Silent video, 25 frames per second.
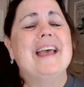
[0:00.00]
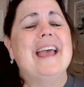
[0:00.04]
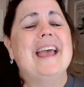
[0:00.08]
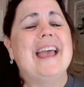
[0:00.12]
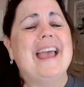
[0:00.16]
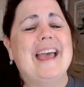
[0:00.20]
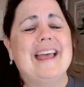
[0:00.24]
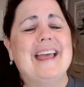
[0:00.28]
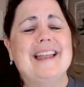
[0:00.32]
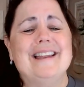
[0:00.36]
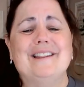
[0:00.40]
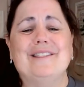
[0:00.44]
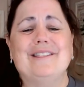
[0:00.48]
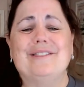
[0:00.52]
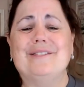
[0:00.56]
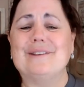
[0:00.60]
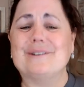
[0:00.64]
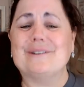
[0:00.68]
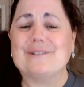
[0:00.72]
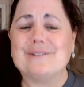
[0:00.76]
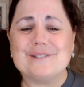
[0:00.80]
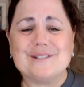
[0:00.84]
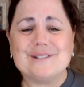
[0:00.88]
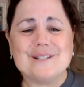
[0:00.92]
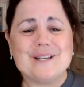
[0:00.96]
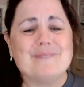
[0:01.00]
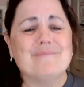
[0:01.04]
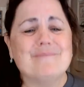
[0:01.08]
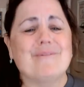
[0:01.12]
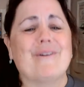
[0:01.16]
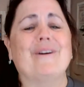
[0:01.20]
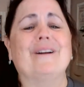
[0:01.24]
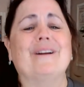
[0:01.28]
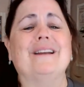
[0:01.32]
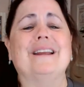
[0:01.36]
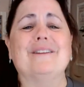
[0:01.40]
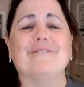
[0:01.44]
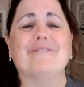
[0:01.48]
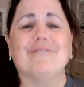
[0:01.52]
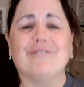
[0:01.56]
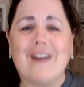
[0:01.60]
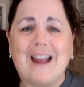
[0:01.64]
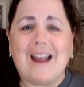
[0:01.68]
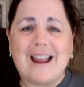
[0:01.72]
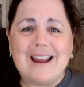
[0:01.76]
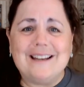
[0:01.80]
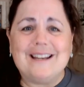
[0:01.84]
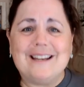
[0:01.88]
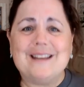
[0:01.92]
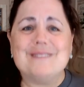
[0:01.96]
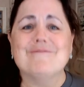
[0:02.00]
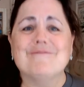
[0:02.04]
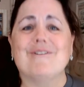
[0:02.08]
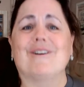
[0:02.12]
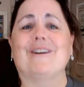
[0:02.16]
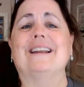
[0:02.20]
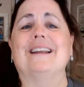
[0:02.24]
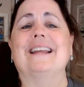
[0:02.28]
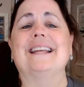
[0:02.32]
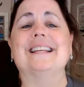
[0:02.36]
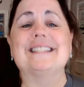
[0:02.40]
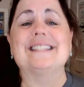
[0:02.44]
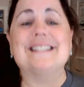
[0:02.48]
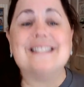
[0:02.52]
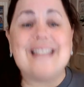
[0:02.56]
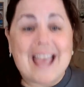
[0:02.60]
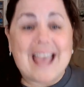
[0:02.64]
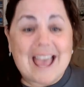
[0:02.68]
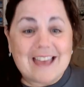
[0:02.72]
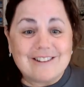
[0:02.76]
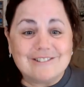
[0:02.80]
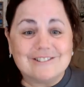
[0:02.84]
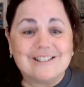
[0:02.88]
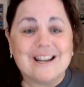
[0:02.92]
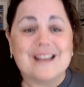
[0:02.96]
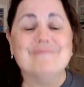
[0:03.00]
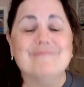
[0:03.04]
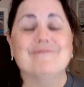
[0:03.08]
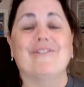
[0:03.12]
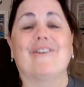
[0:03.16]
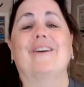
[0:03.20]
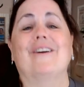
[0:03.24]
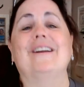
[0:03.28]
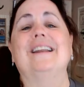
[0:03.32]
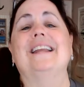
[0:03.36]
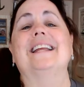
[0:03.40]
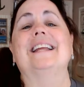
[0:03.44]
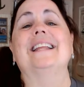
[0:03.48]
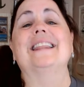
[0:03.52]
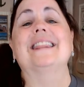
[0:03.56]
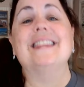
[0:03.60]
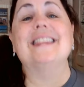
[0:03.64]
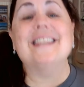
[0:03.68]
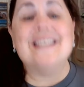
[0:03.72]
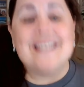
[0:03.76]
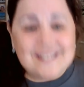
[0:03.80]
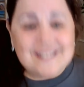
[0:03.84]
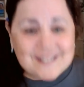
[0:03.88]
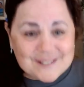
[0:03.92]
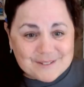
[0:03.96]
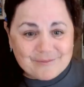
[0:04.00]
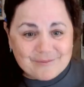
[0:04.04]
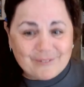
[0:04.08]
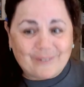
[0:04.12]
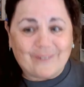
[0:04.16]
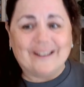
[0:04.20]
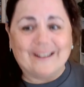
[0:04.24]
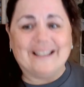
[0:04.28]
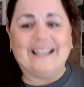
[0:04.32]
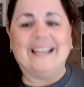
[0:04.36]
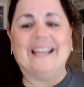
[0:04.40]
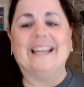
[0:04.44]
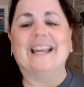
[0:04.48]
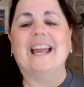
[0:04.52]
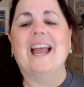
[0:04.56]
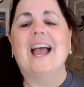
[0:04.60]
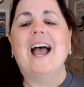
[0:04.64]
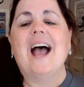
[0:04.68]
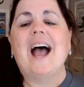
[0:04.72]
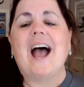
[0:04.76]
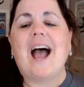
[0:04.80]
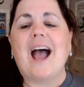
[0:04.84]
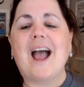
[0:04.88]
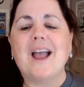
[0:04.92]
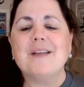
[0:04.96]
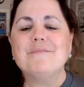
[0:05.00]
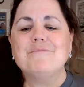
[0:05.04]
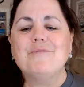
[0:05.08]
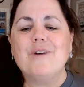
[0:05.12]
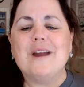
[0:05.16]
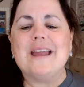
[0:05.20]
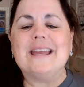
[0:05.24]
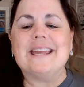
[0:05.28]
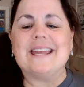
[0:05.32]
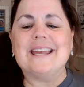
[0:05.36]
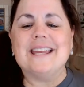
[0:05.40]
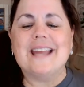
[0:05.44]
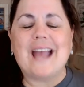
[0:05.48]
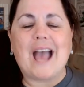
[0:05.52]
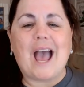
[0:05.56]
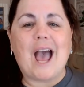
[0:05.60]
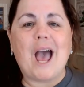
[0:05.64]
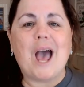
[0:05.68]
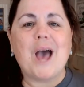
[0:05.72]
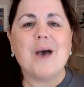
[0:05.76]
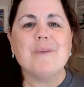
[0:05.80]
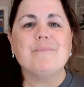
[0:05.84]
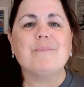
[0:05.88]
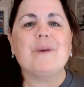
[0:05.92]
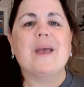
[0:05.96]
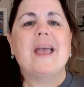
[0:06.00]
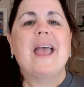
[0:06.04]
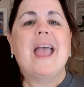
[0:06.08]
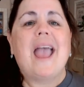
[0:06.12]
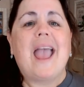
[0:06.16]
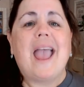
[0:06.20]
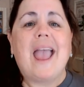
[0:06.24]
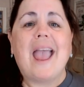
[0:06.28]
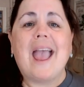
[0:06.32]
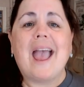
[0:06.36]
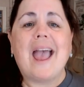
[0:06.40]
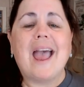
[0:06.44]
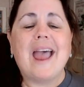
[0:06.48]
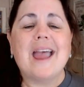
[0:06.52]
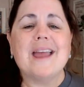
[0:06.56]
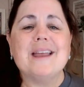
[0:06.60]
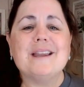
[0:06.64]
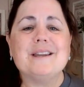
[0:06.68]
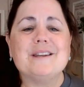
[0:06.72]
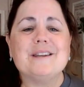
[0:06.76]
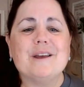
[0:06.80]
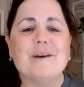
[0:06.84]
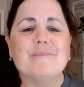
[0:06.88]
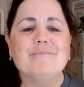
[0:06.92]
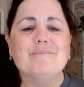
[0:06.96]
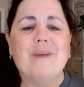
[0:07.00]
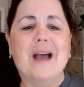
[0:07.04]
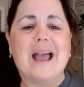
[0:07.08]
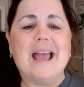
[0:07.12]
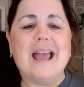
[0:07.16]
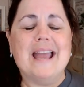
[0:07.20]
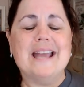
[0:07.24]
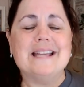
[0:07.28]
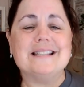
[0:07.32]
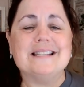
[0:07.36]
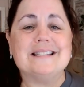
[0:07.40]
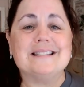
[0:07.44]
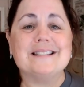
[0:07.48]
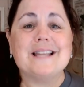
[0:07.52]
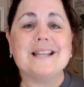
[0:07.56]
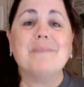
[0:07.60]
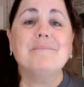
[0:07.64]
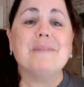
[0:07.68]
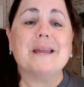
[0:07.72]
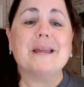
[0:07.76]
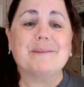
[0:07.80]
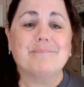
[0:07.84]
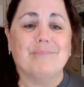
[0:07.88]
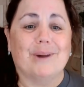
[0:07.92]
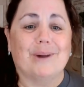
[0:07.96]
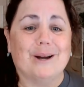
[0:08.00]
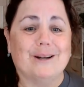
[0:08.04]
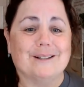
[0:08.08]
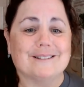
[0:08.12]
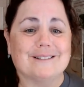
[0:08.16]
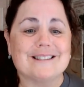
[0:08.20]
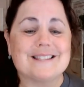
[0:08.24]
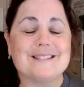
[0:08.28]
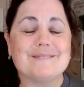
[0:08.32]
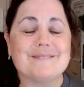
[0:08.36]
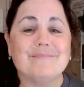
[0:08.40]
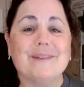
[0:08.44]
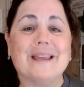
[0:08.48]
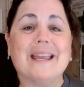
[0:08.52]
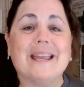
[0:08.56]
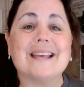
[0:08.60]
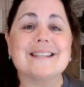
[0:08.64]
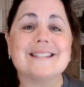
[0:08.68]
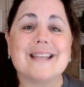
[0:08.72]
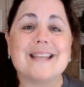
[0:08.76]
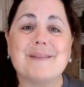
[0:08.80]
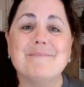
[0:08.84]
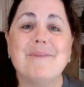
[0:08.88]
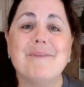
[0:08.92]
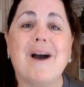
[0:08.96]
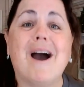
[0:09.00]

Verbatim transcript: And Thursday morning, Friday morning, Saturday morning, this morning, I'm waking up and my stomach burns because I'm